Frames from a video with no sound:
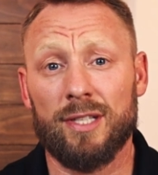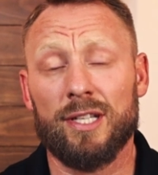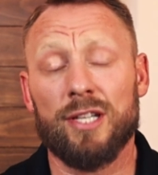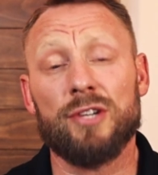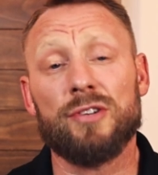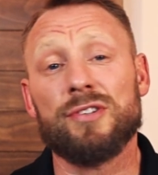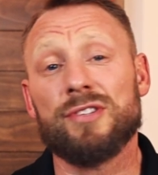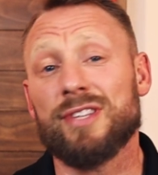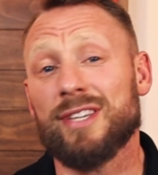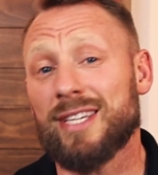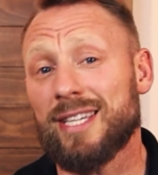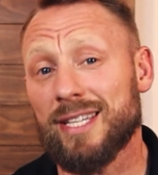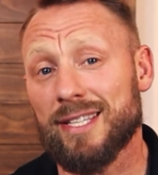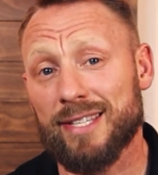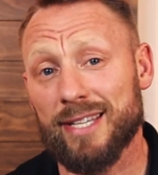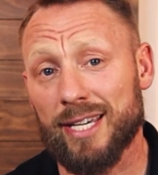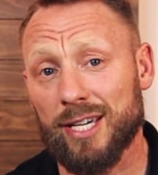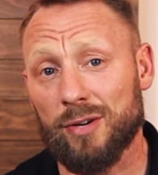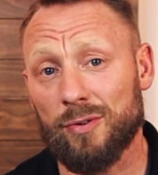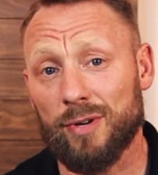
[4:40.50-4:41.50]
here's the key
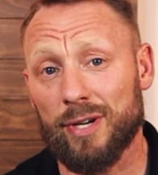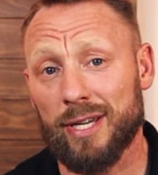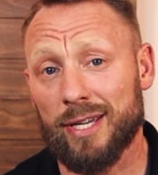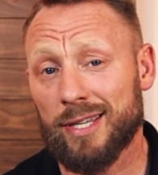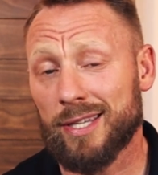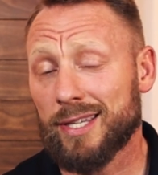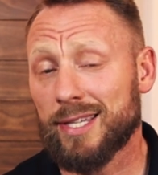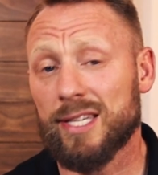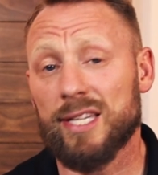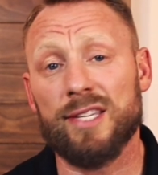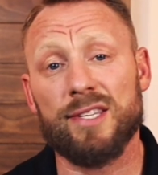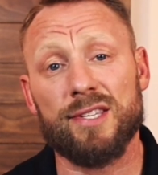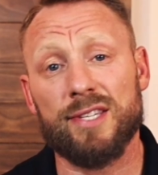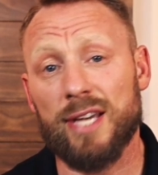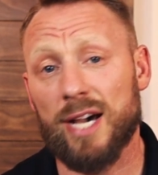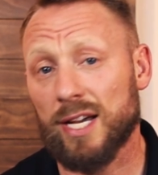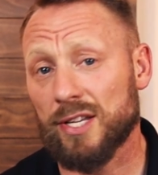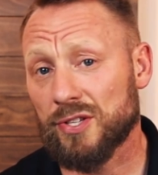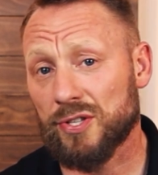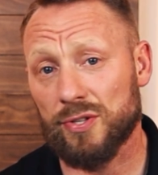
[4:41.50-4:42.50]
takeaway. It's
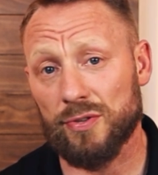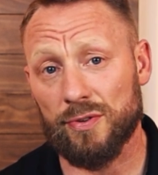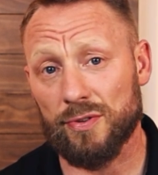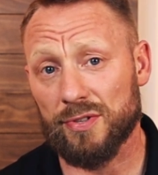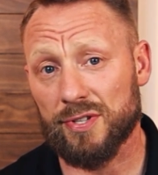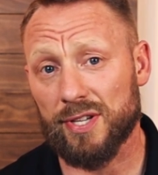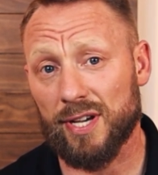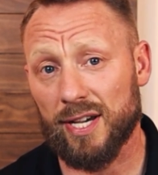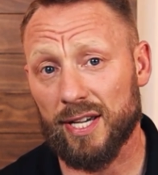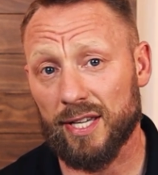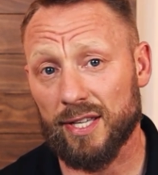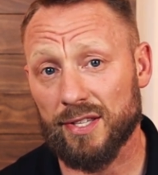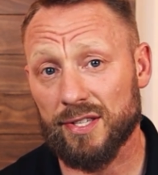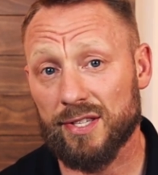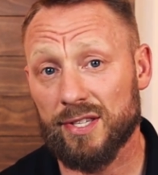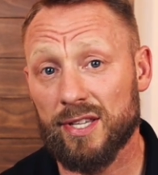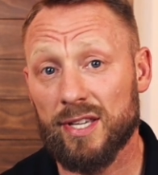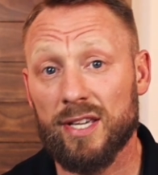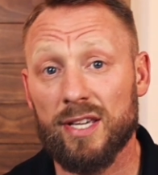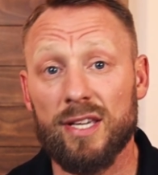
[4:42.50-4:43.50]
not
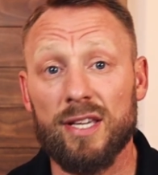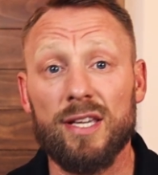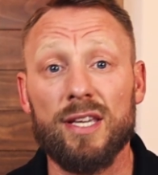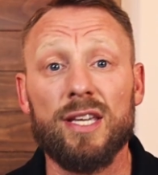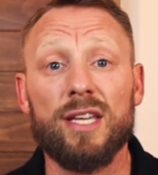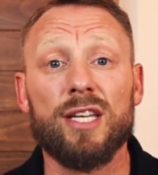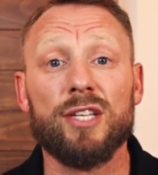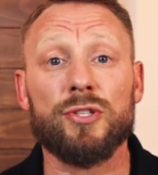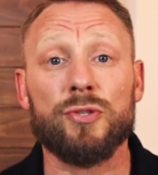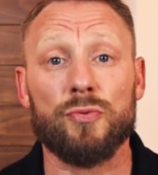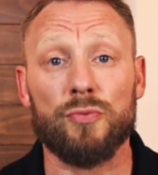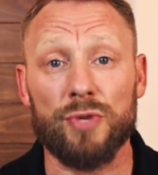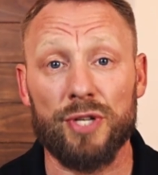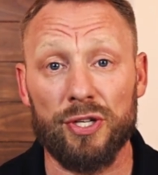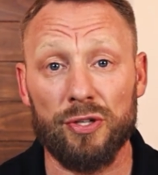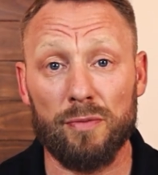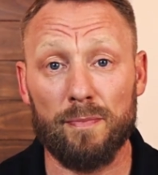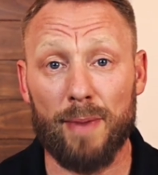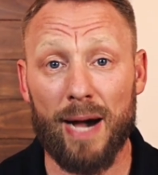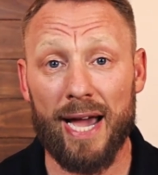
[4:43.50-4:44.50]
pseudoscience. It's
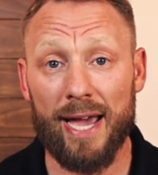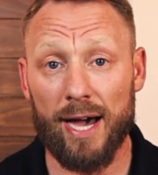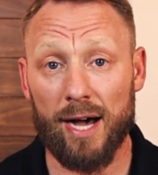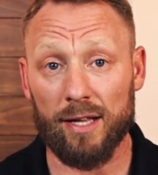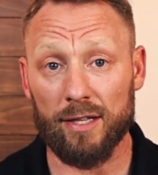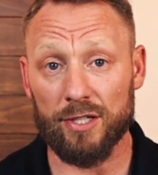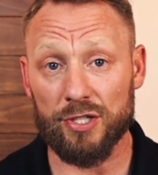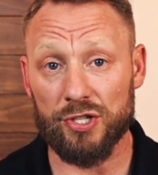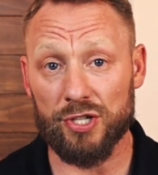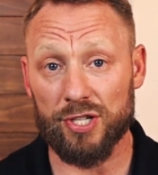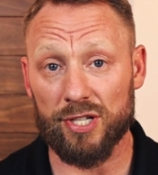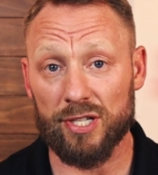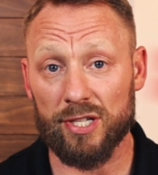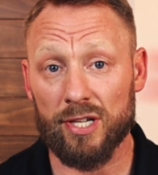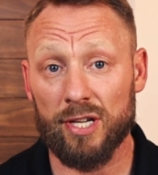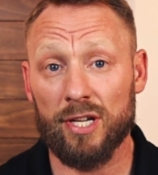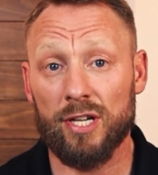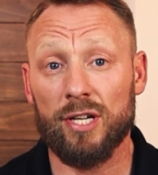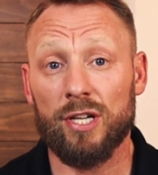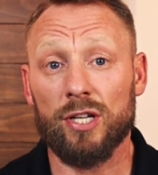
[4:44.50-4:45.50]
real biology
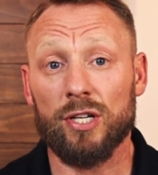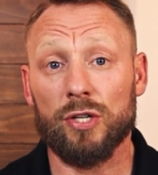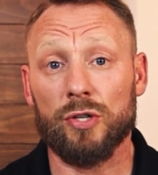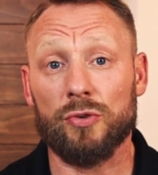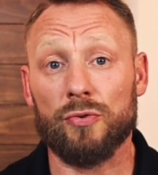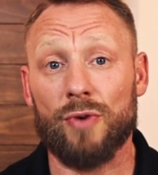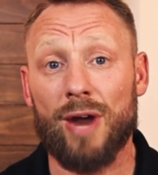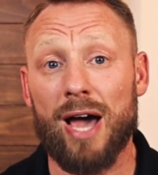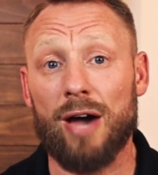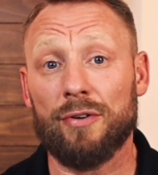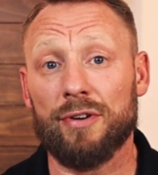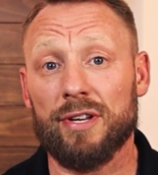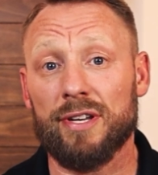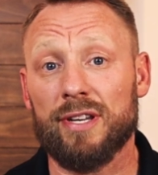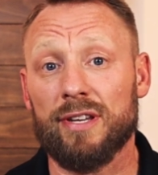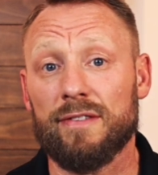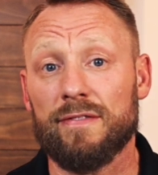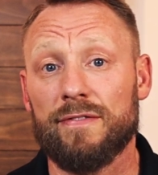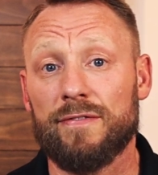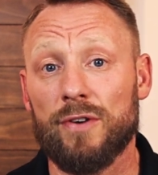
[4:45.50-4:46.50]
grounded
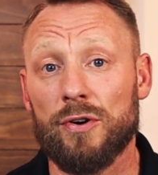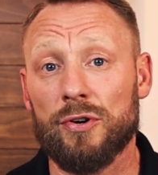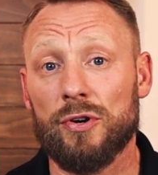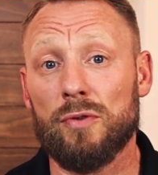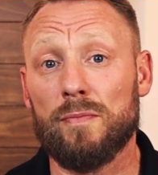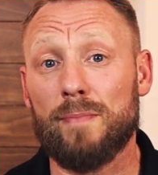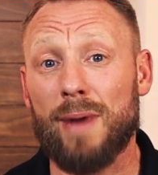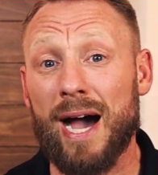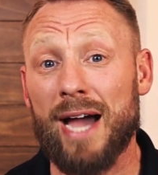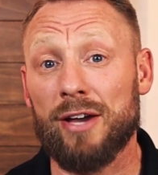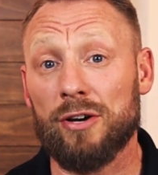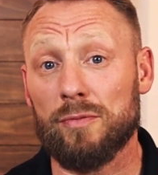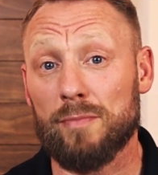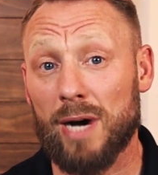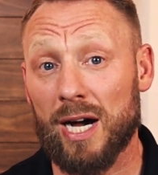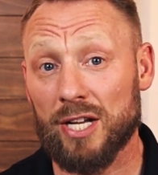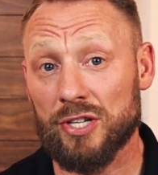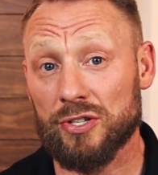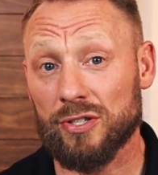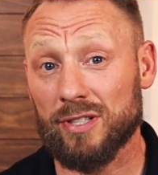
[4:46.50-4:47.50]
in
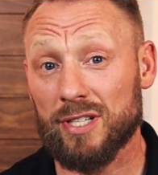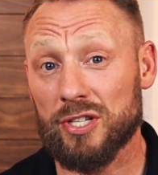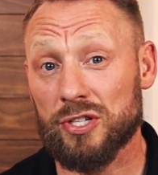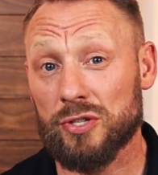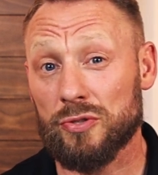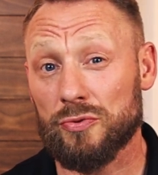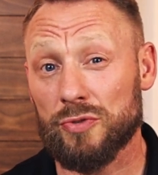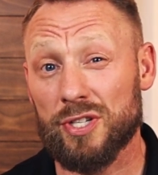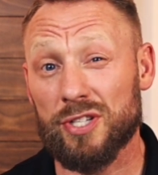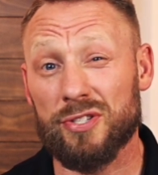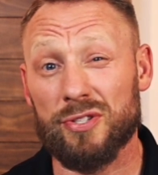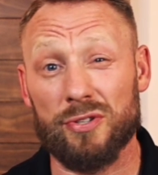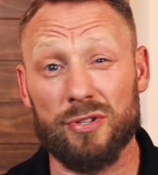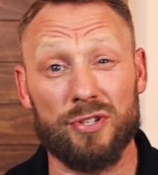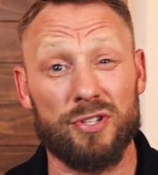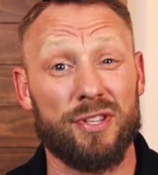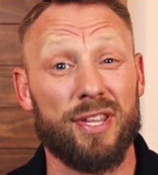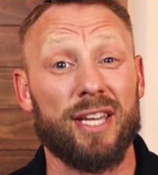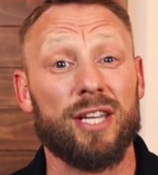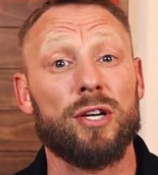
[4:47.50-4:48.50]
photobiomodulation
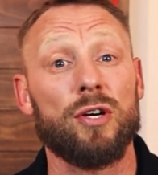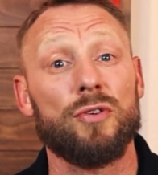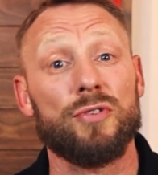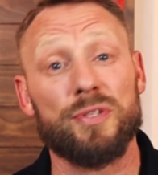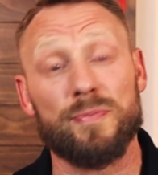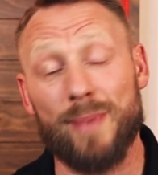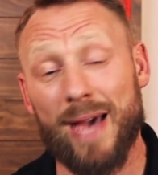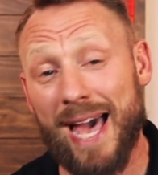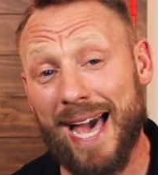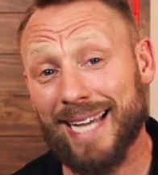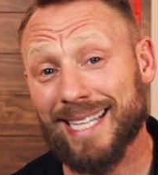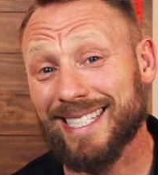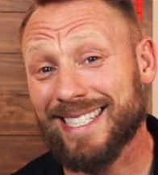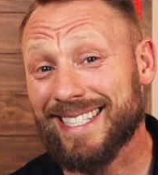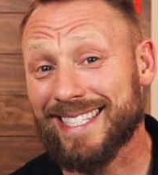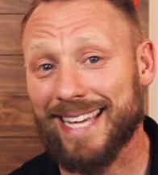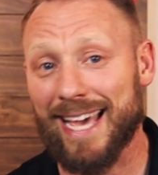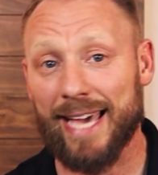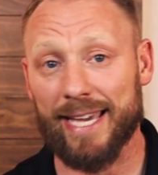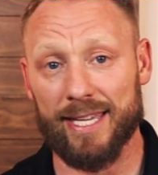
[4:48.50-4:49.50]
research that goes back
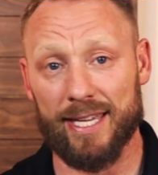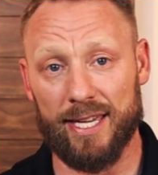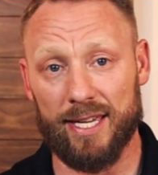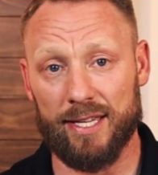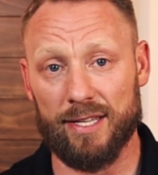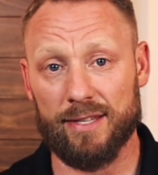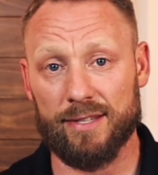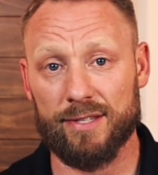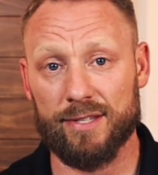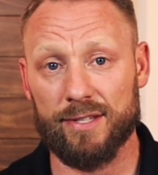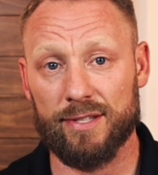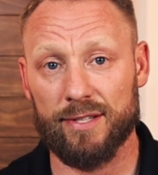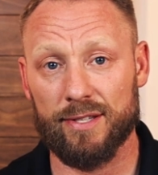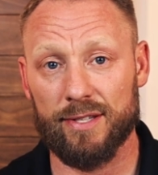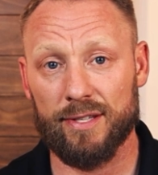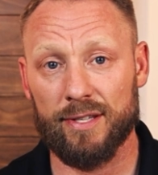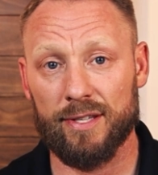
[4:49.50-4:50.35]
decades.